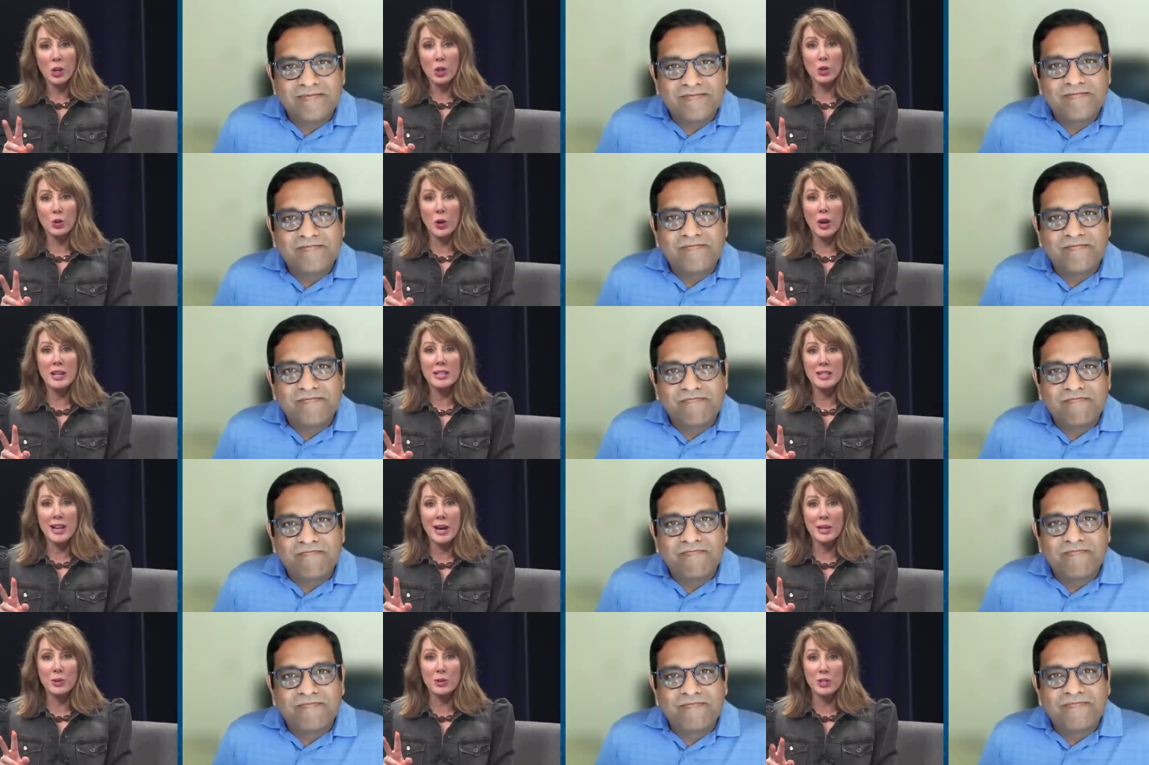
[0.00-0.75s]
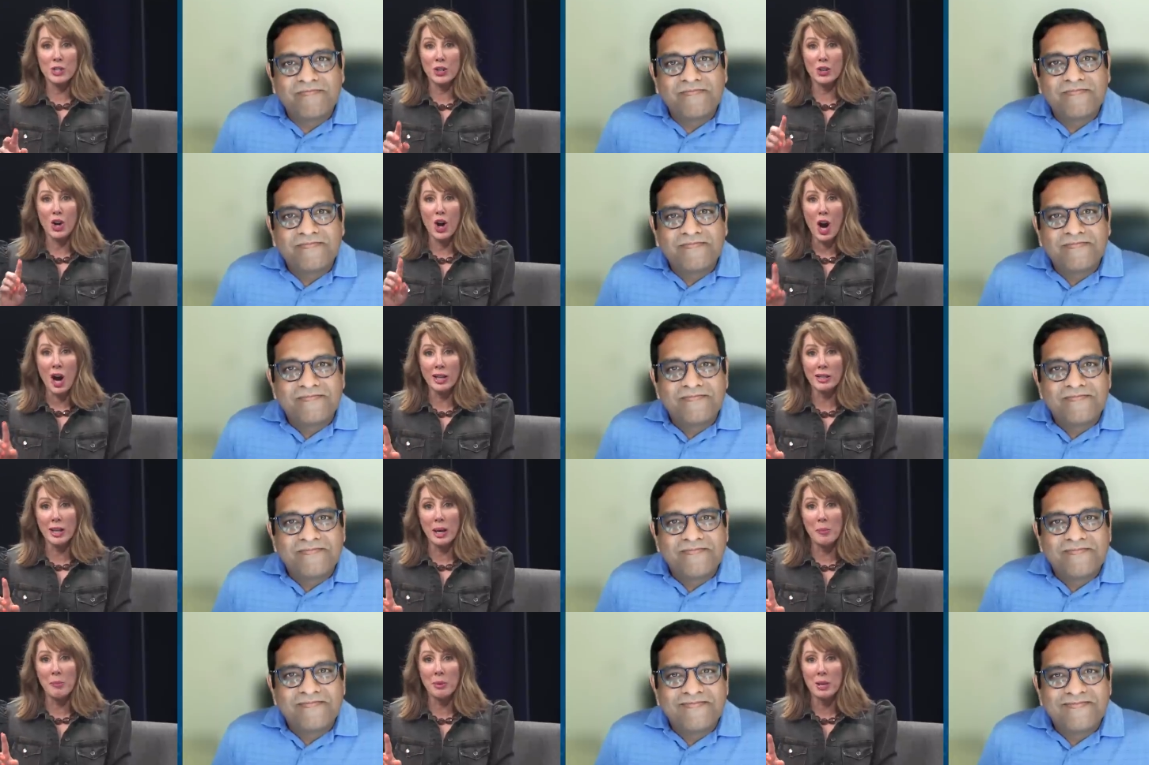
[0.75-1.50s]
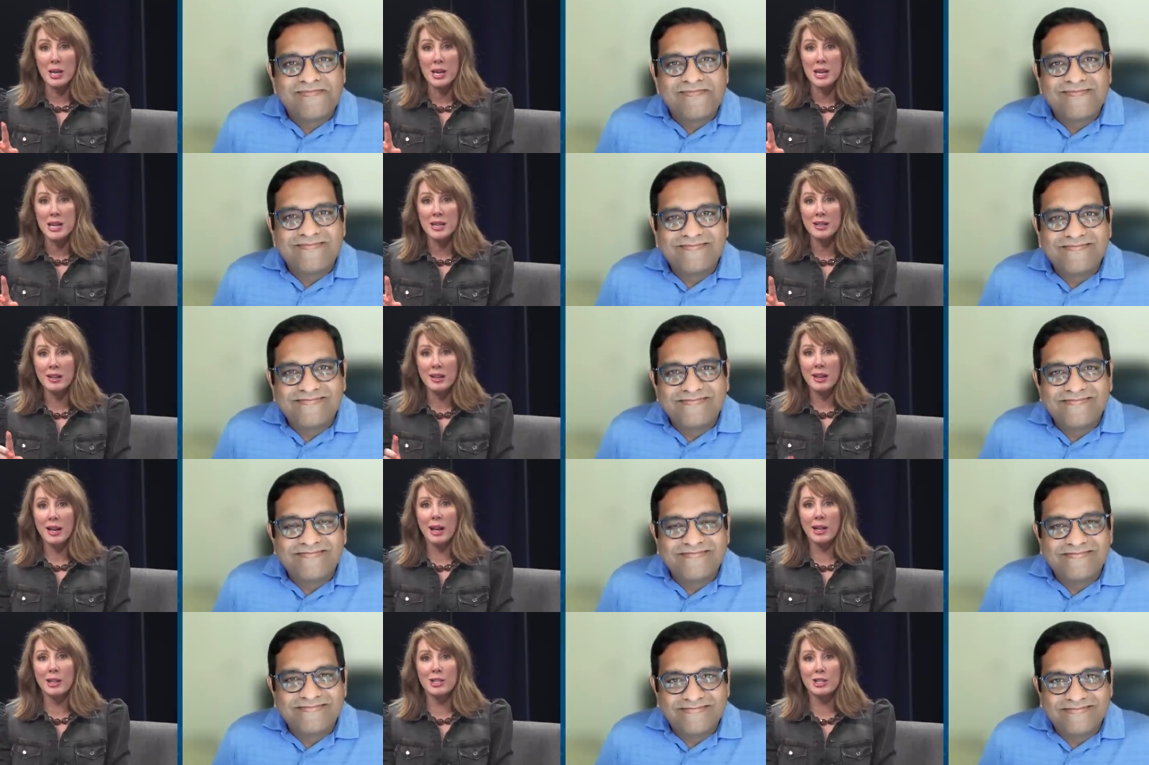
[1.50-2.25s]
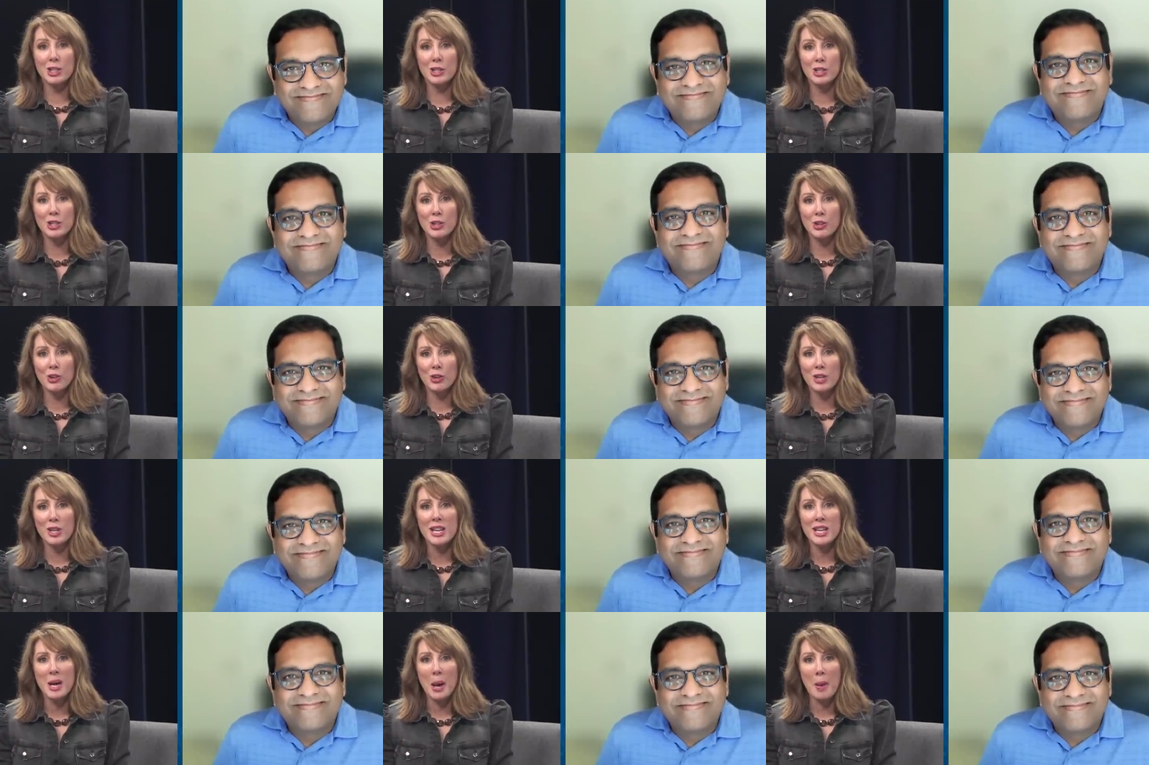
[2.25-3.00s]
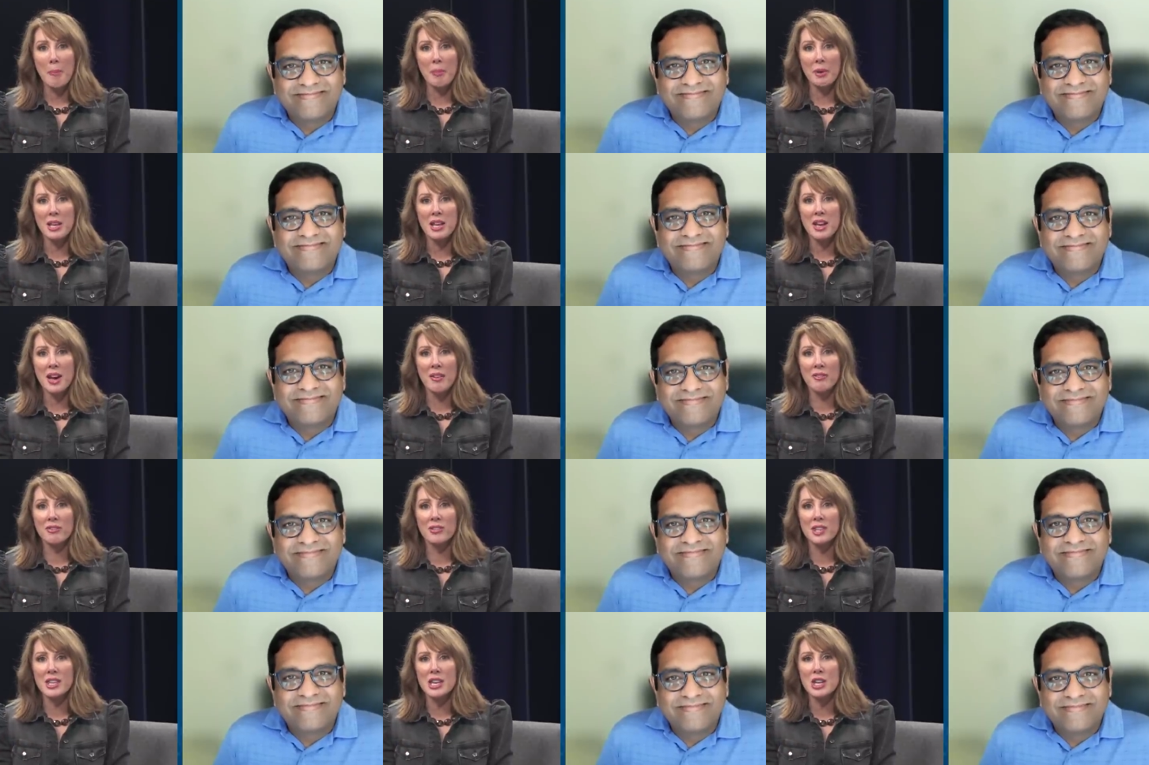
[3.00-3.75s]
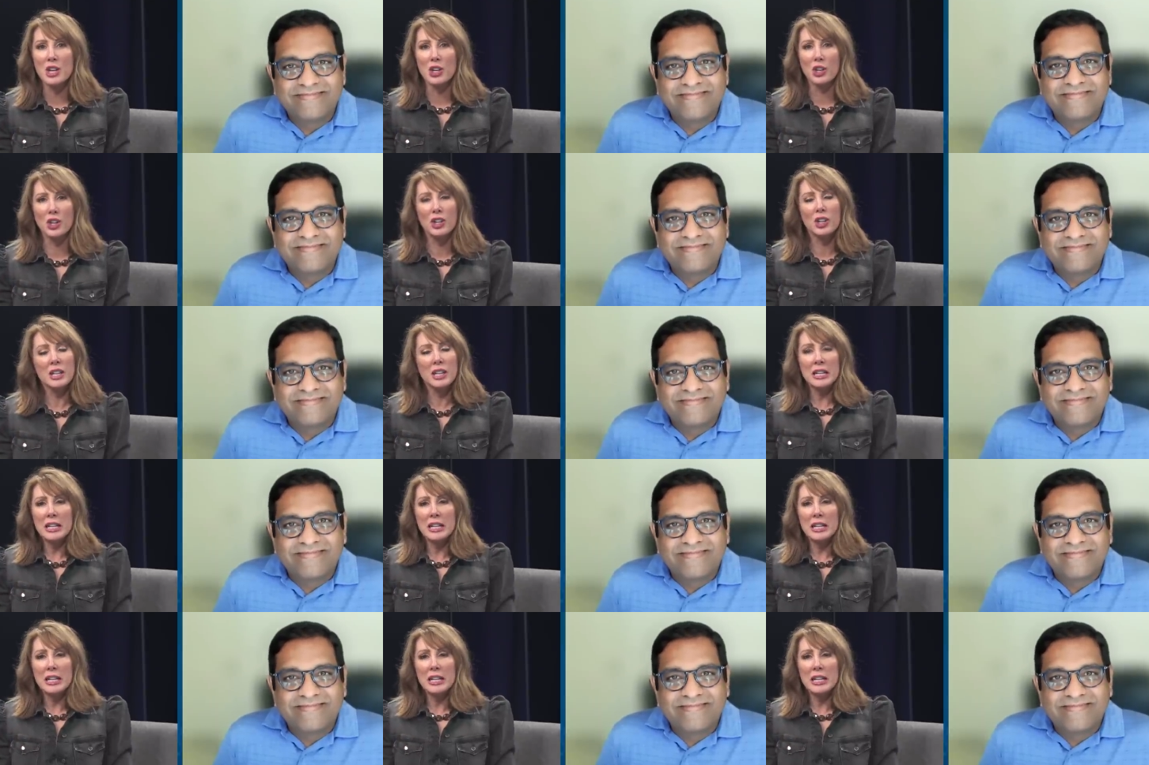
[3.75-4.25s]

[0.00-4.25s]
Speaker 1: great titles here, Hot Company and Security Company of the Year.